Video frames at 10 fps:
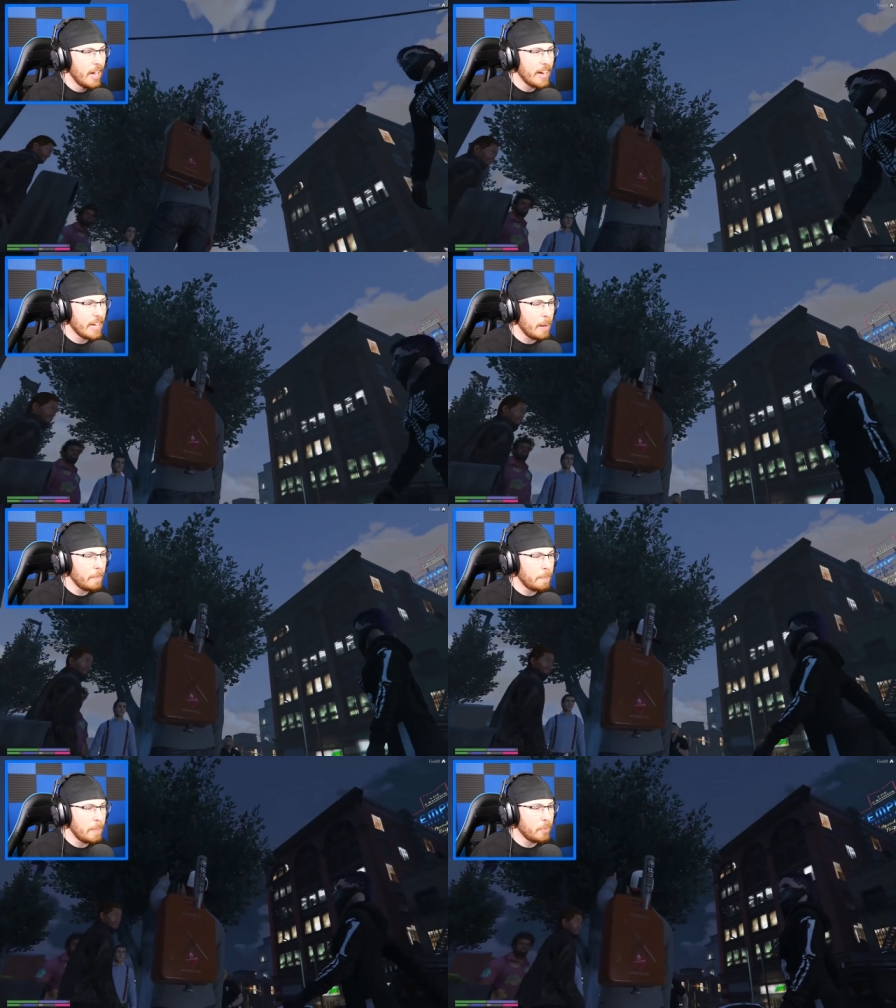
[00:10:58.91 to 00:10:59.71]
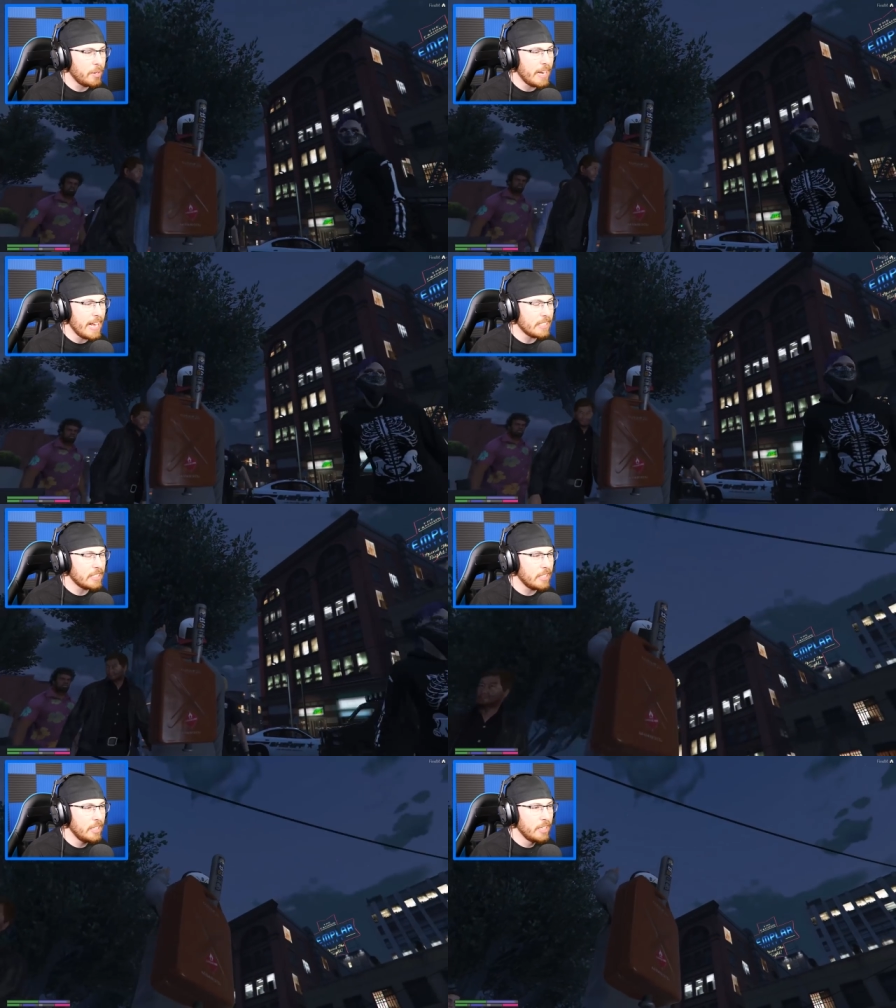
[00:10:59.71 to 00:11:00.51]
I got people in
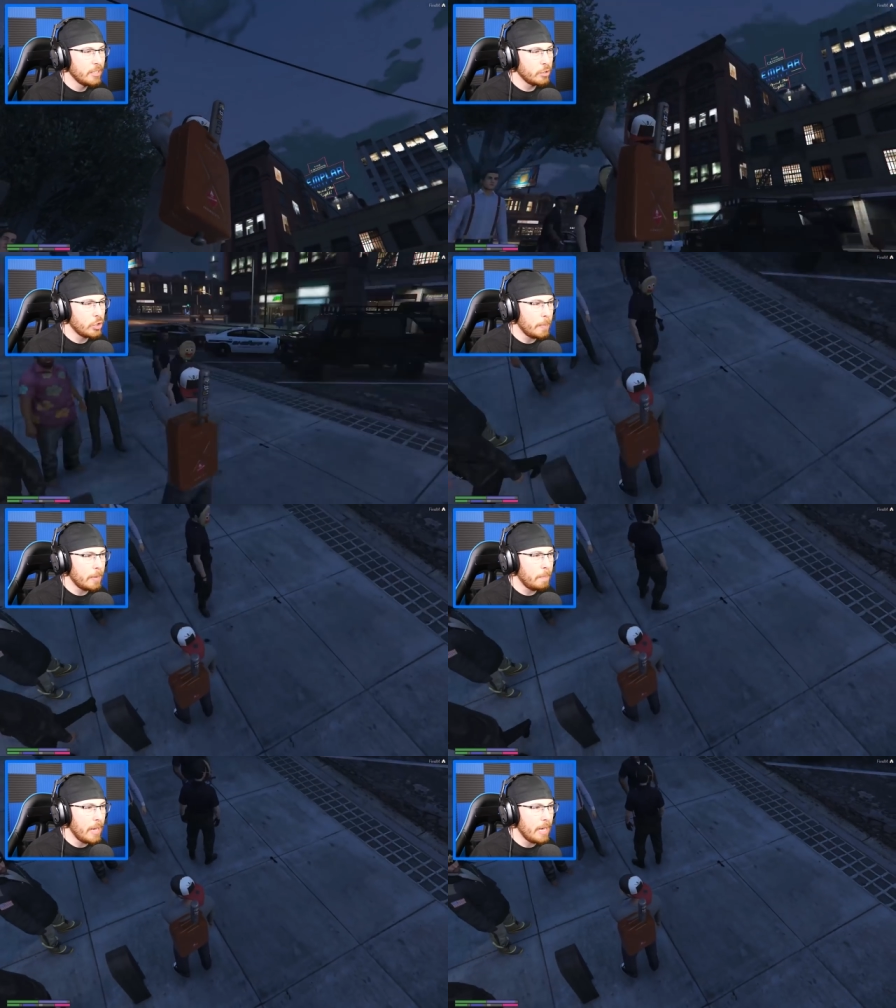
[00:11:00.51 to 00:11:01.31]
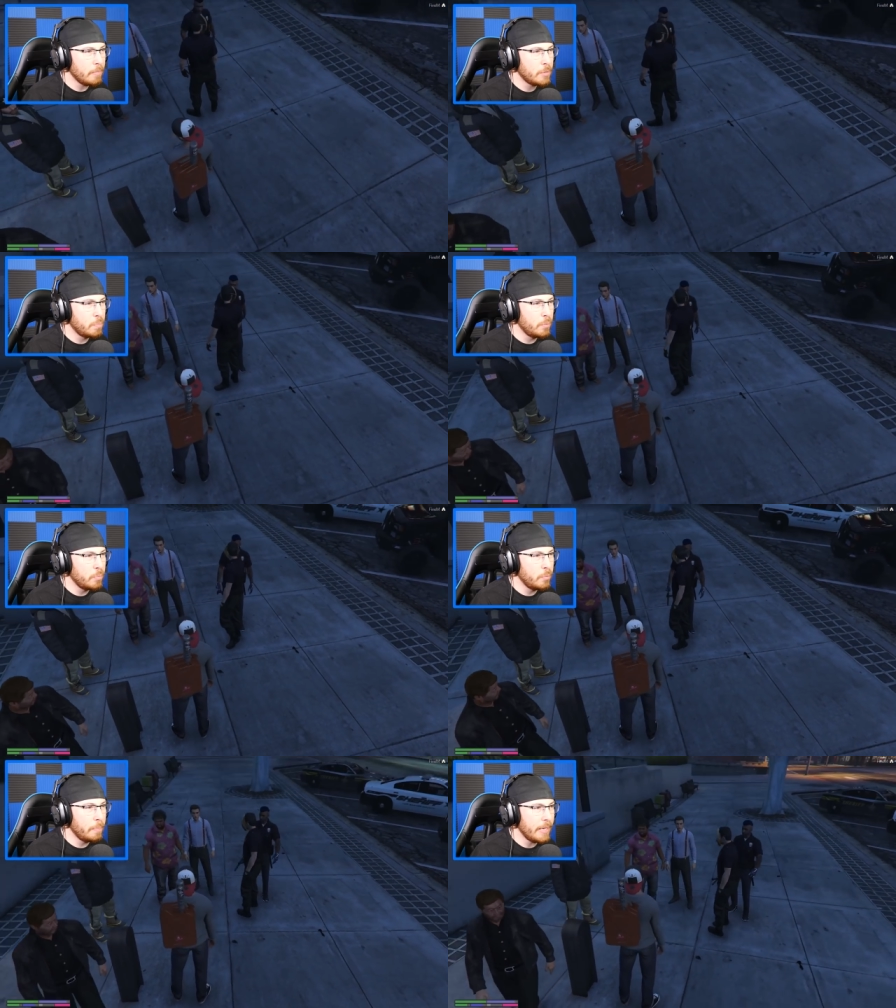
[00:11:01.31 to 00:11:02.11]
NASA. They'll yeah. drop the bombs. Boom,
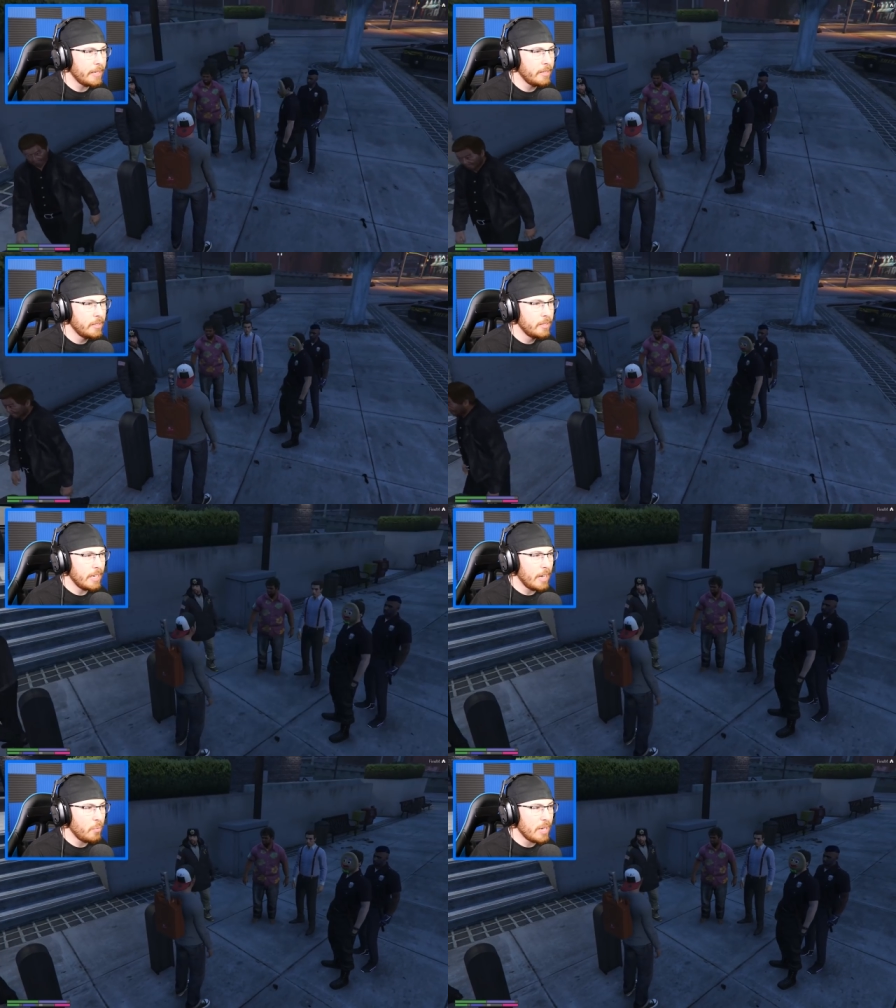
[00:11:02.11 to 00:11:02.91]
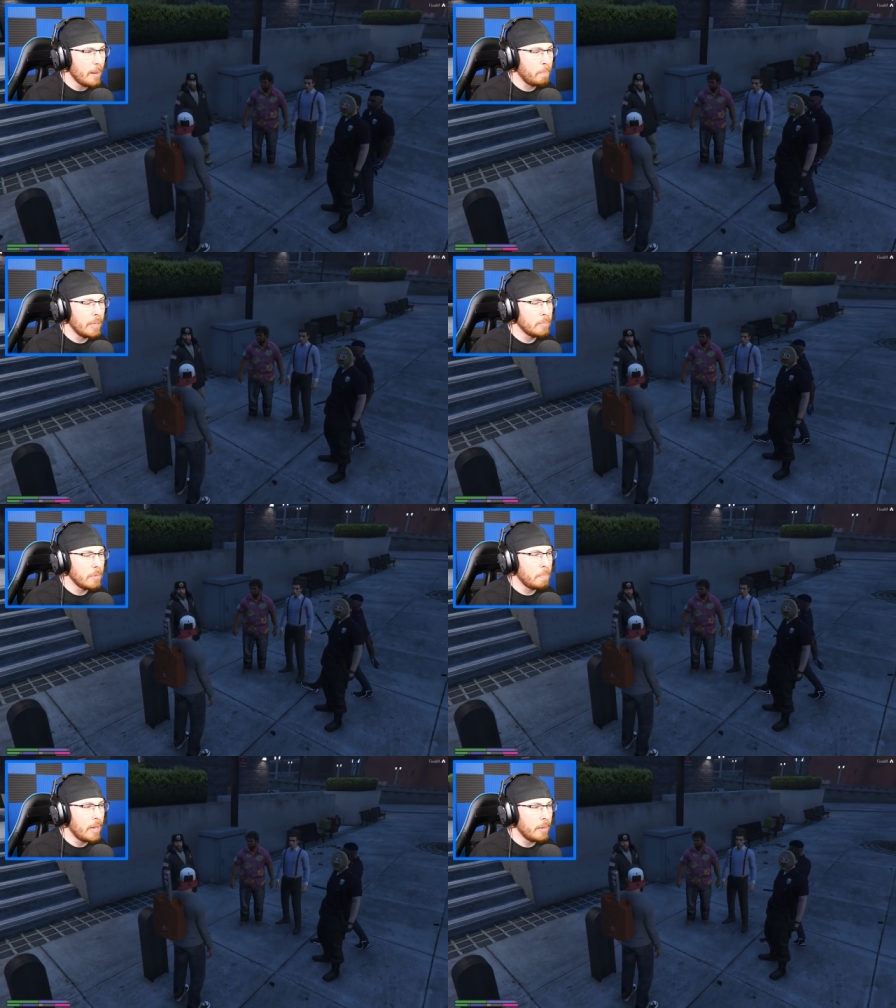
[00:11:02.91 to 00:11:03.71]
boom, bing. Yeah, we got blimps
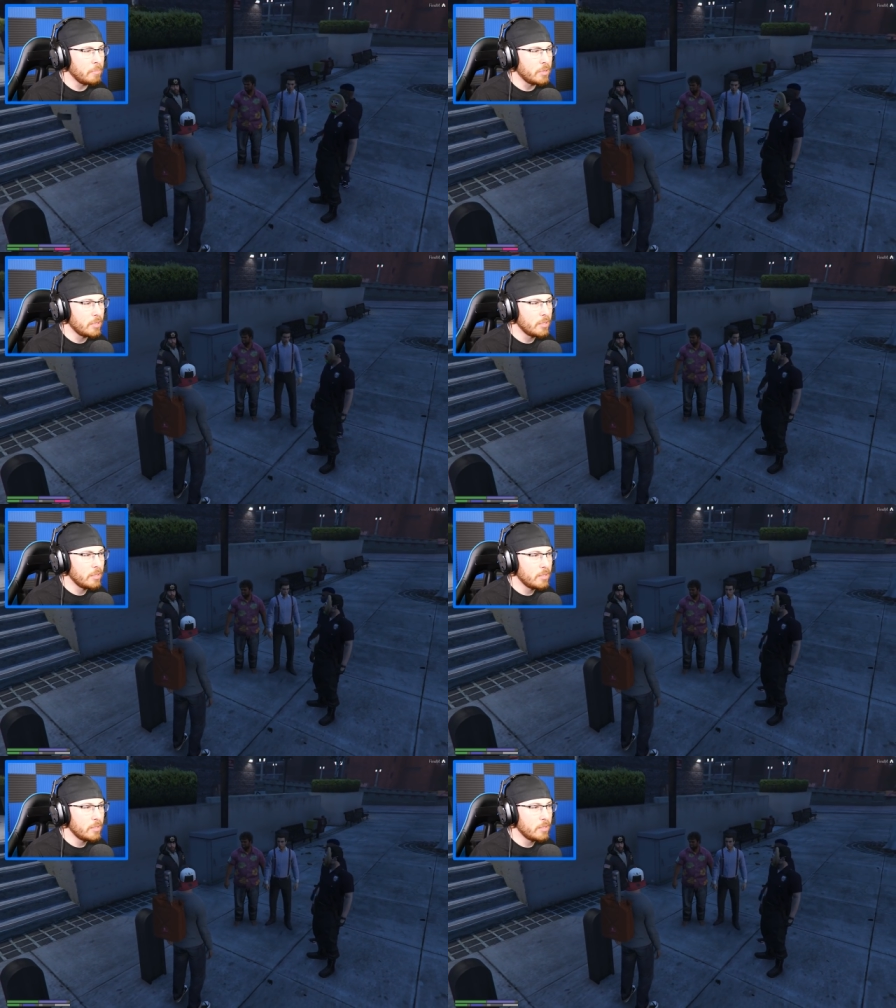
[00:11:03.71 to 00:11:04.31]
and bombs. I got you just,